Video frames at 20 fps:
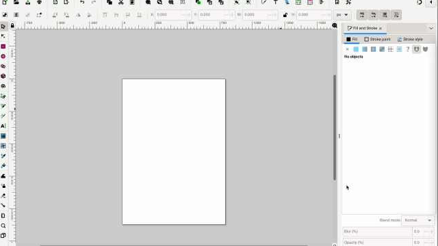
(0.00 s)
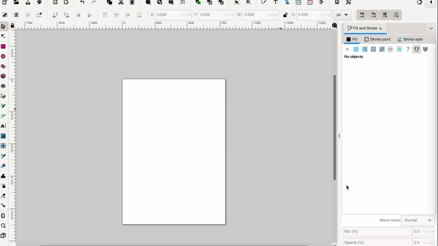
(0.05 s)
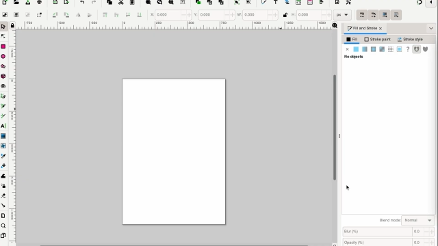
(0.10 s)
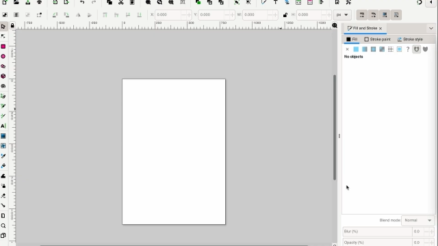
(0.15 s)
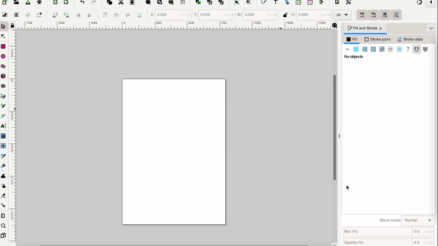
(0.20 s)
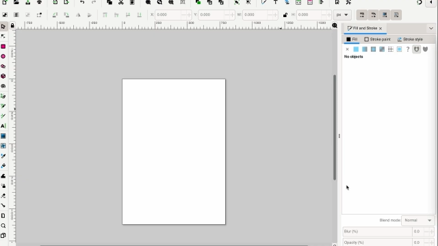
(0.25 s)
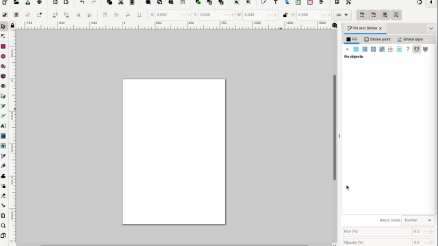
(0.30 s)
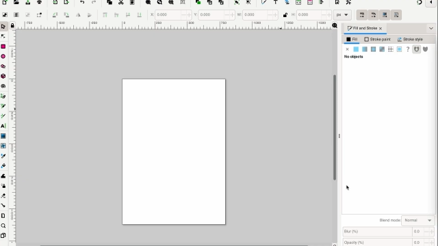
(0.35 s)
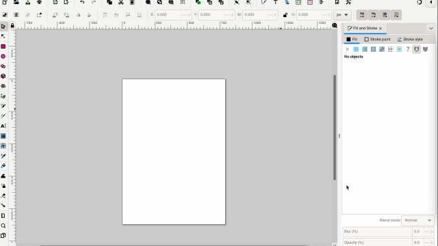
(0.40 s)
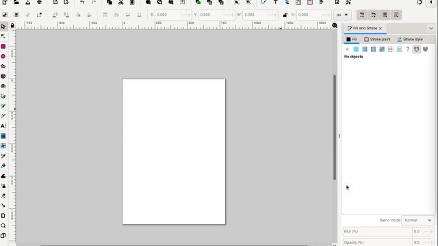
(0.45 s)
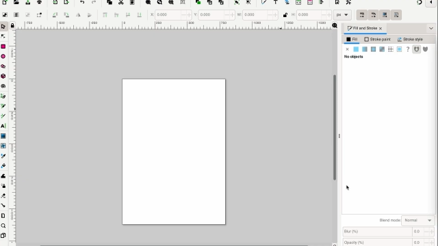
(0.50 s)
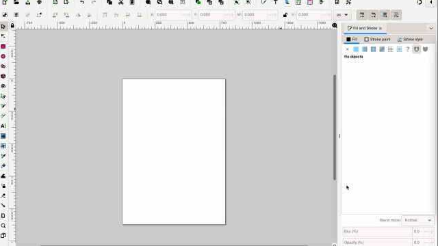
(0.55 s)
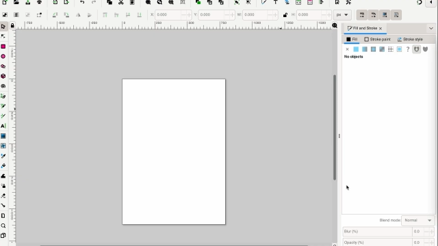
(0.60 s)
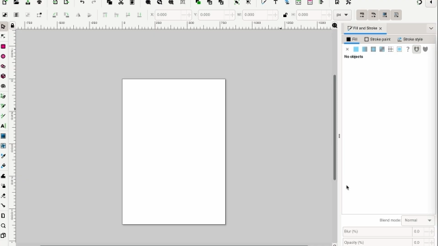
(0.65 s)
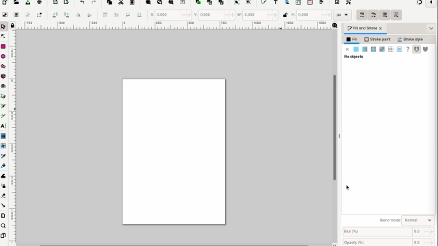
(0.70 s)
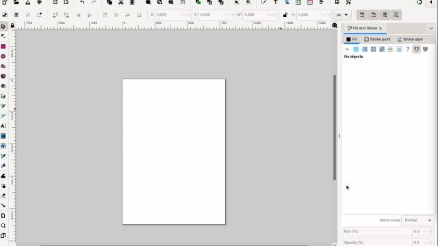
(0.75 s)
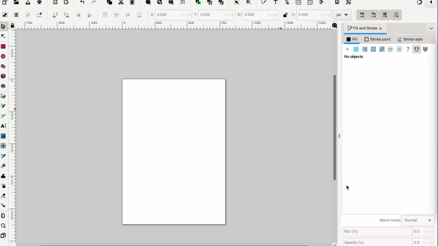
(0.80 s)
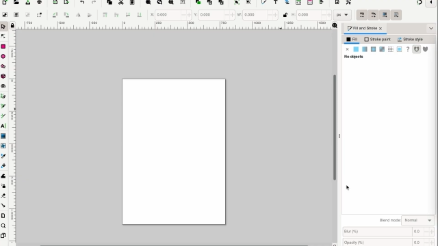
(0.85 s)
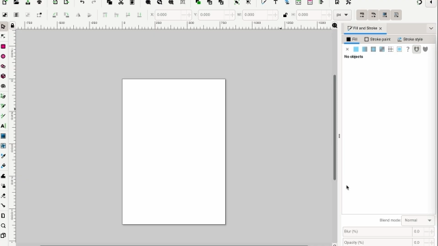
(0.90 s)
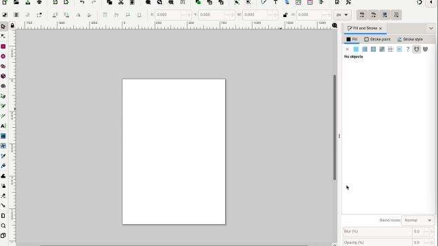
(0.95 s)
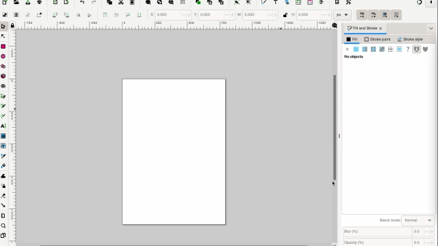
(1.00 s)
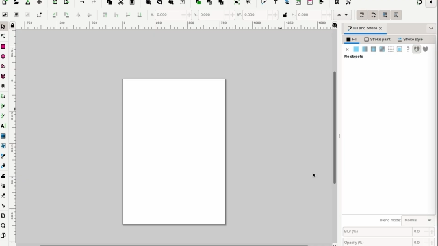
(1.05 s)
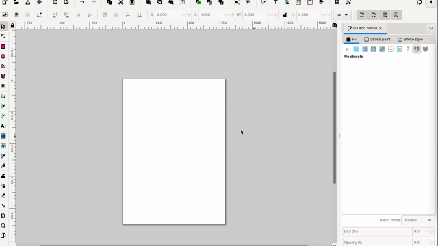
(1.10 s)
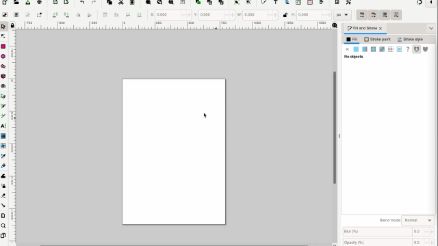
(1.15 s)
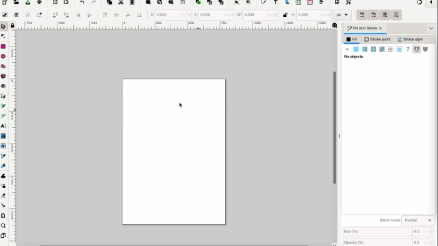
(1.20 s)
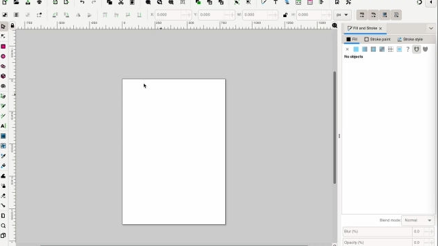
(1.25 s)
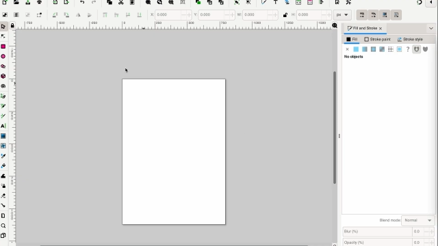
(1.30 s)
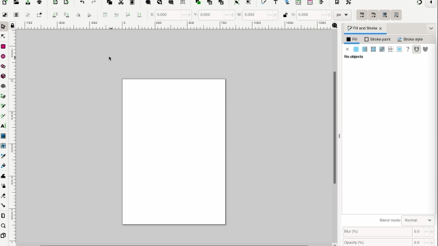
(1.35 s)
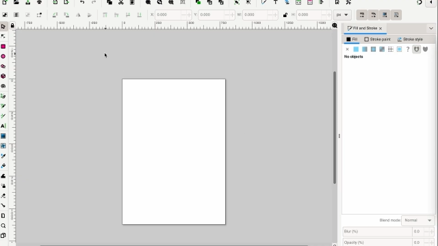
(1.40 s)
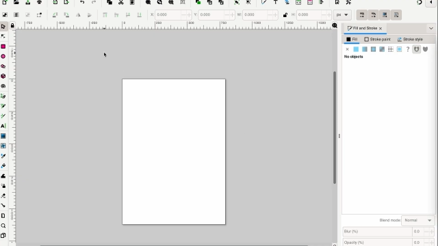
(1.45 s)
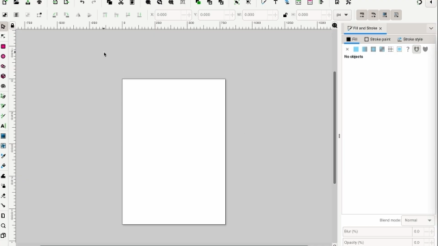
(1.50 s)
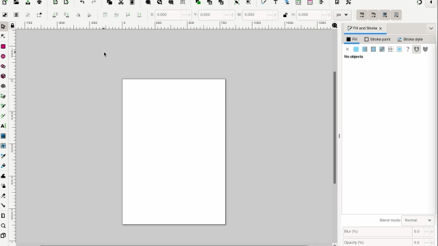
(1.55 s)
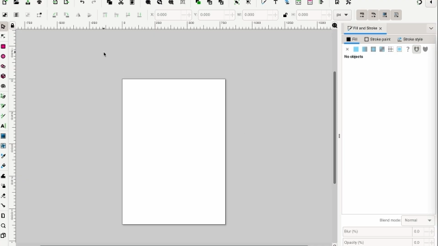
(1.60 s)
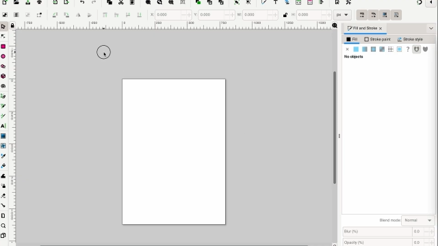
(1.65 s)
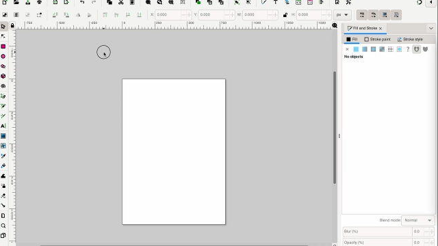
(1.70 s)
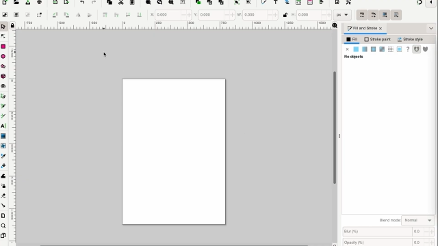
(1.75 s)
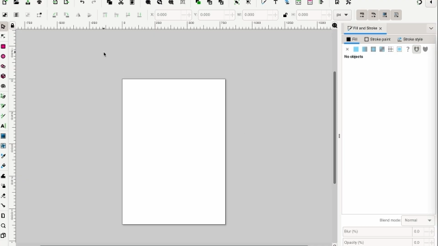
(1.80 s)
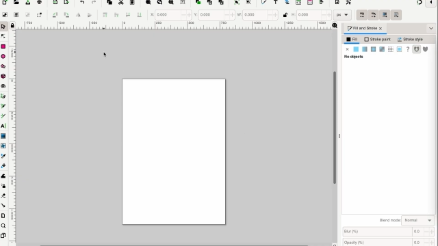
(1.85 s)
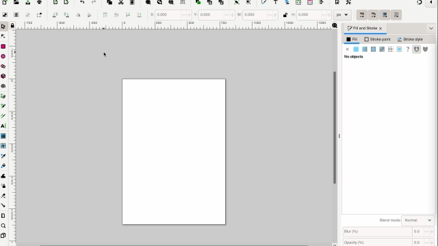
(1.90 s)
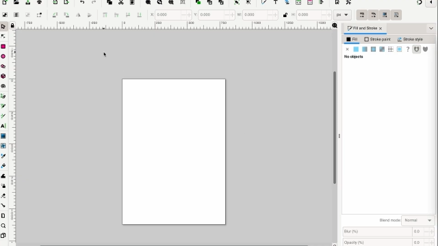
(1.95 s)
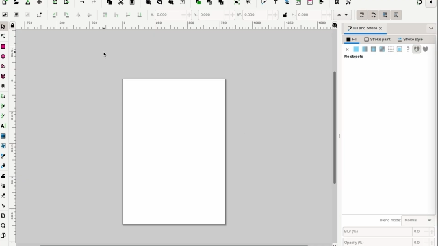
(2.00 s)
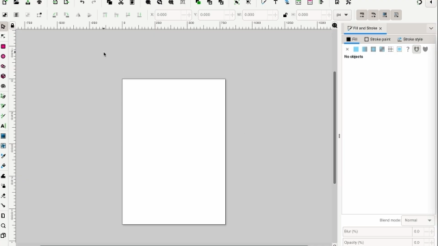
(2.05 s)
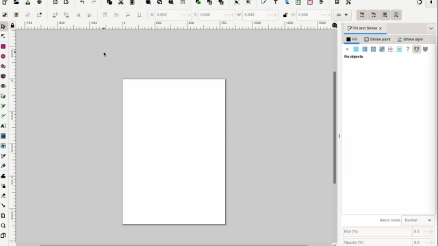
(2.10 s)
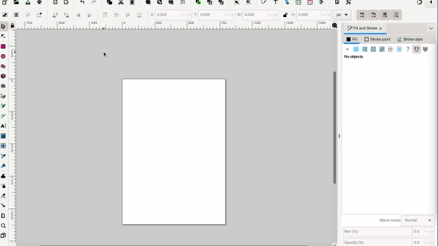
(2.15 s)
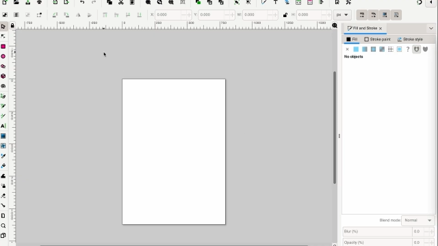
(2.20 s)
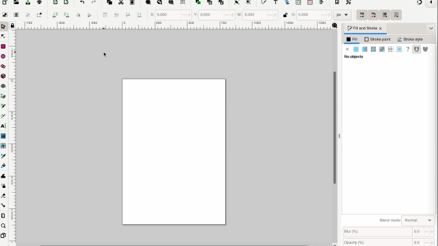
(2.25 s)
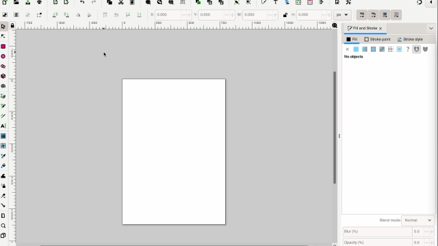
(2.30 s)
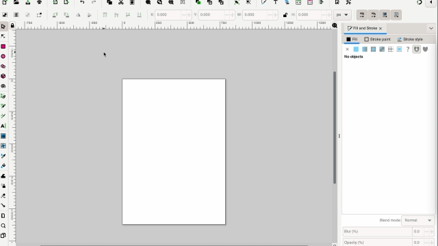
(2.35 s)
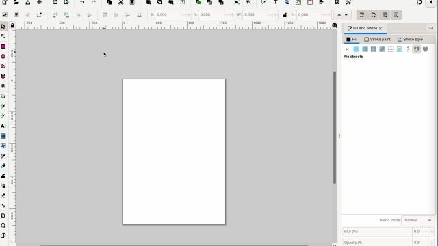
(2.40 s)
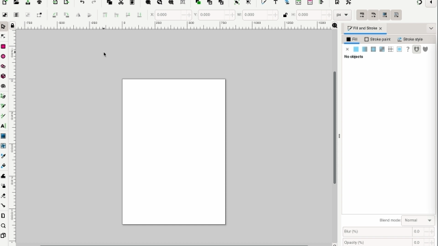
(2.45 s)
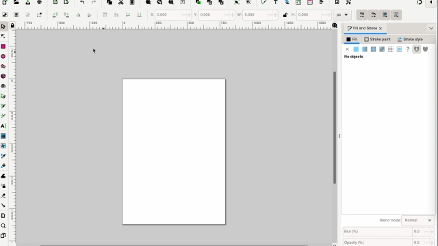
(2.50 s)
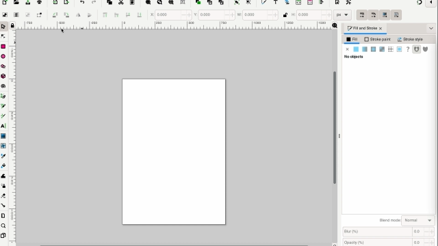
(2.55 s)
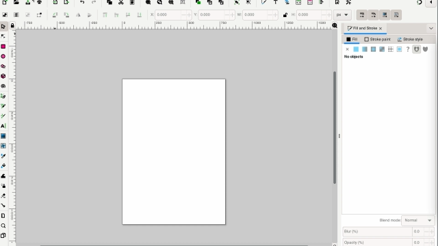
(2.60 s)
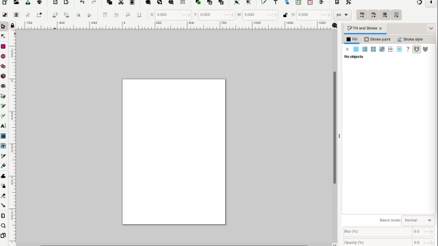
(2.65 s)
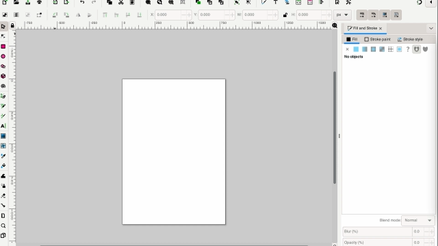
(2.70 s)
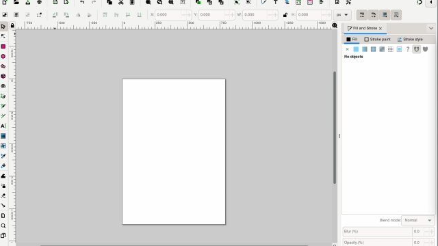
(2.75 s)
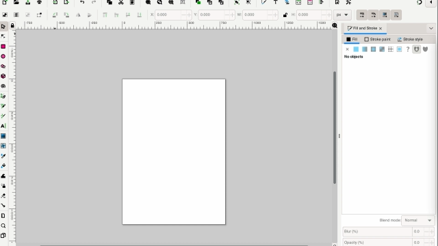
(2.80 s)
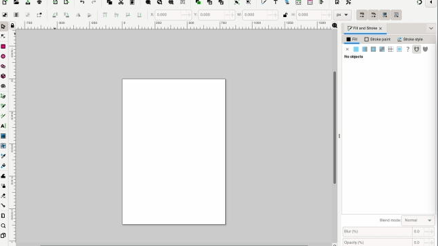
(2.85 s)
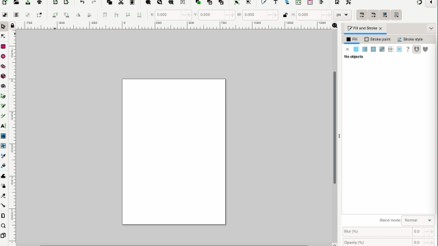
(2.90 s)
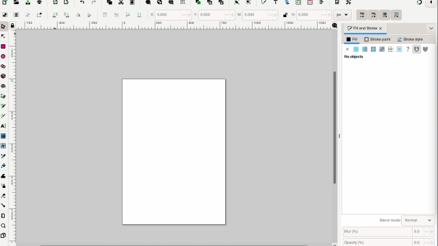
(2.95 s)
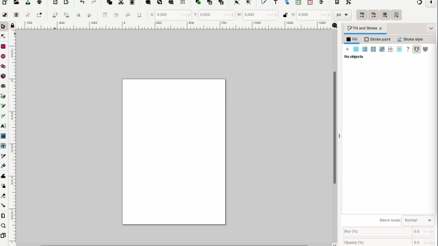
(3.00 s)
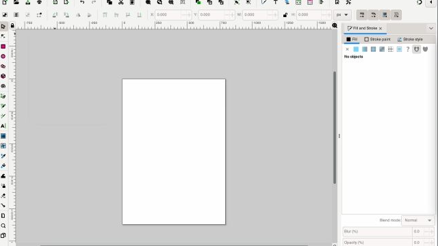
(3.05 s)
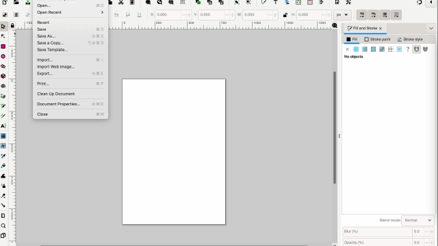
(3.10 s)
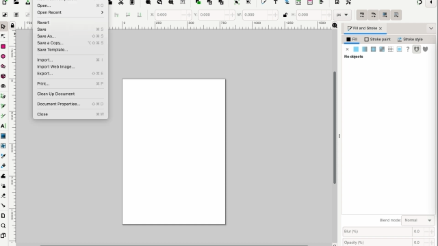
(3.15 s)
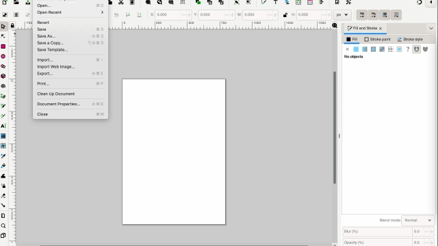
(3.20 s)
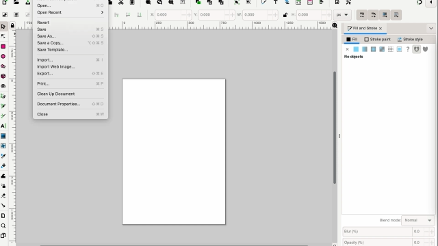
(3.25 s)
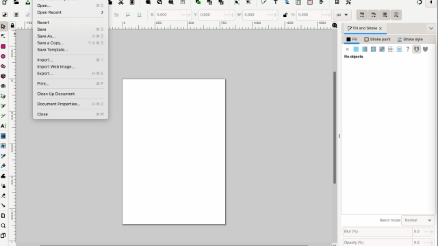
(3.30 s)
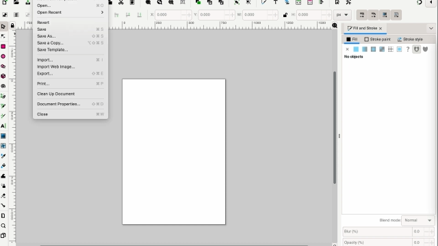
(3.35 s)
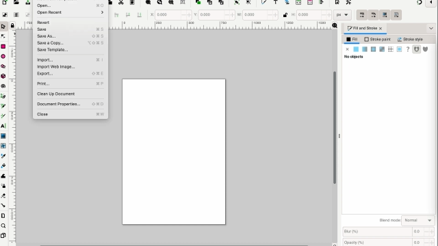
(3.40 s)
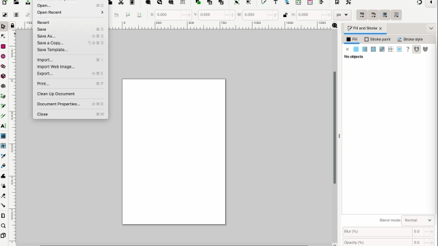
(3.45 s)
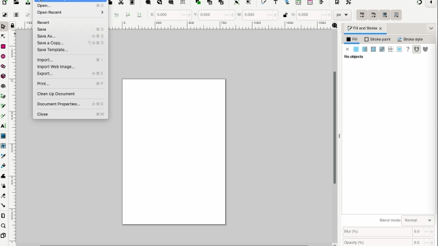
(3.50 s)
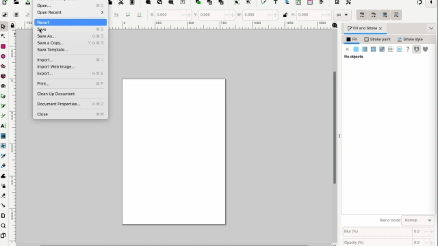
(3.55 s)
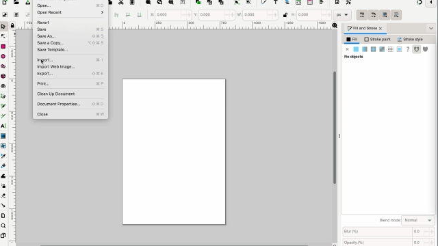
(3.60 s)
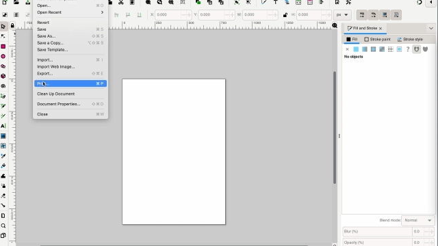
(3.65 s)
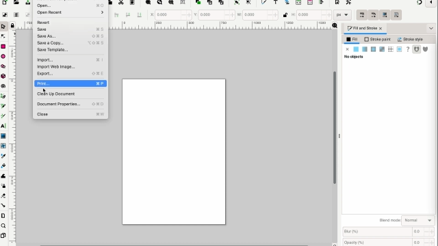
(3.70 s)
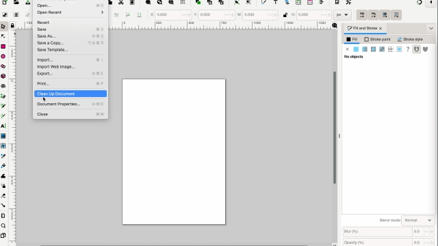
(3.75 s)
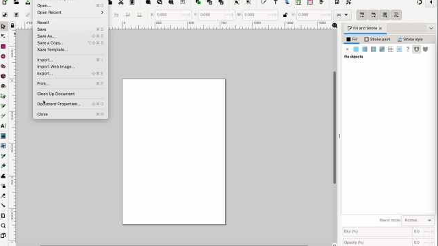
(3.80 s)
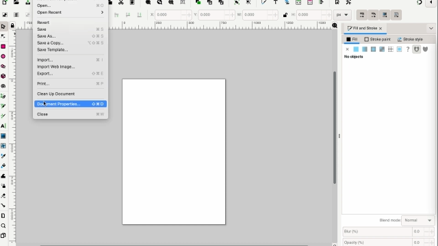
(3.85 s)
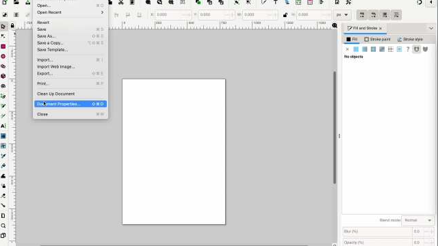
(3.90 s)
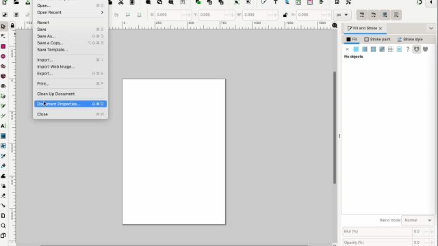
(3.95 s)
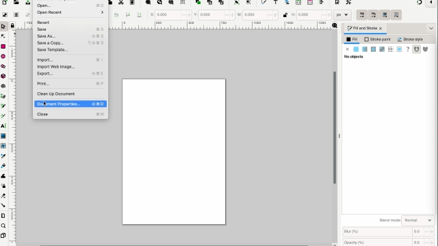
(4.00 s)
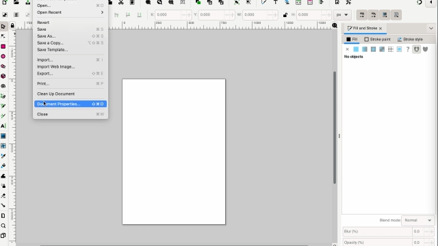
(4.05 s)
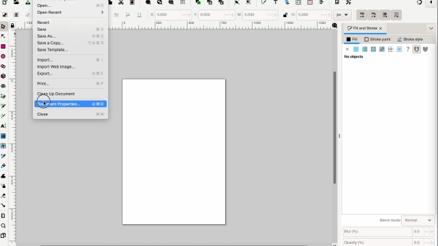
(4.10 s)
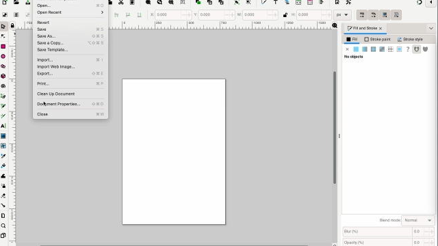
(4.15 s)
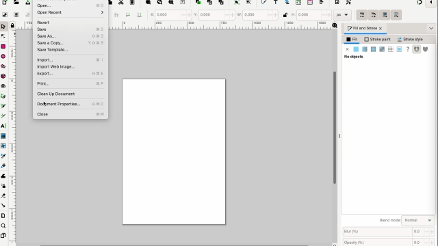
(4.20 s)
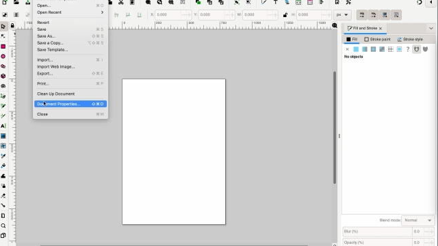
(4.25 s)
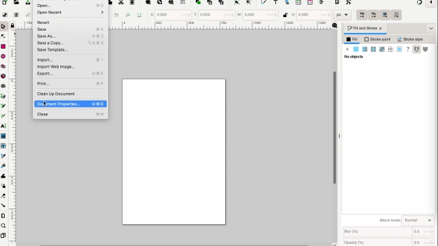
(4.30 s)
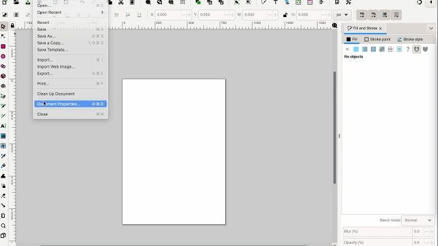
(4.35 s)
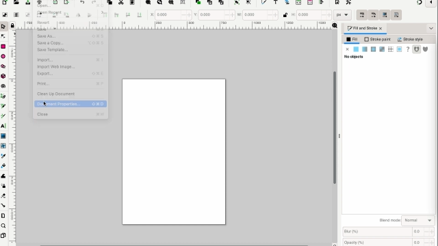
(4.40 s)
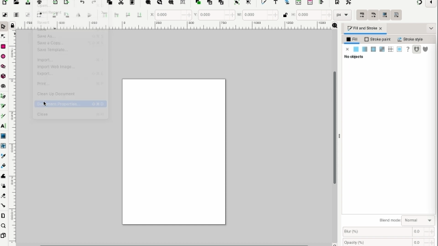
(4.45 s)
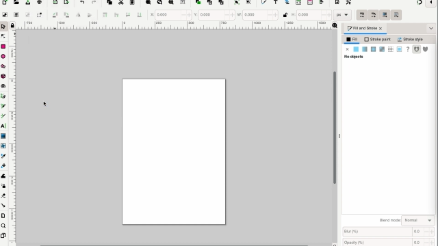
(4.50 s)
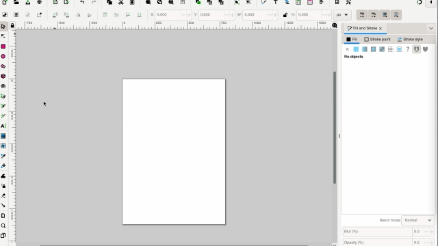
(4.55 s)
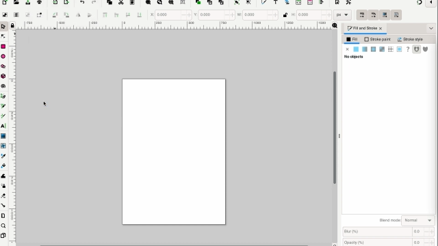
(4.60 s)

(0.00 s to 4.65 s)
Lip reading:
(no speaker visible)